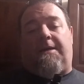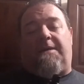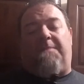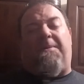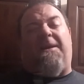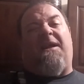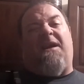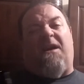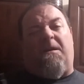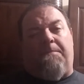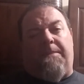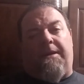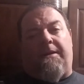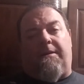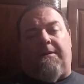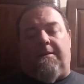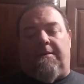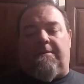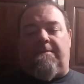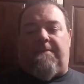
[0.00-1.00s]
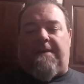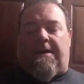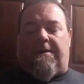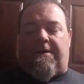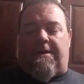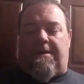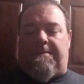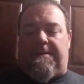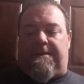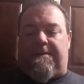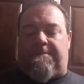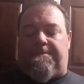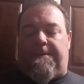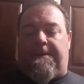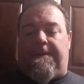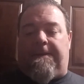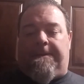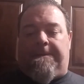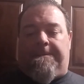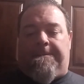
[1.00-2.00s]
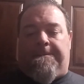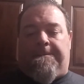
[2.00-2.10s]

depending on how big the outcome is. But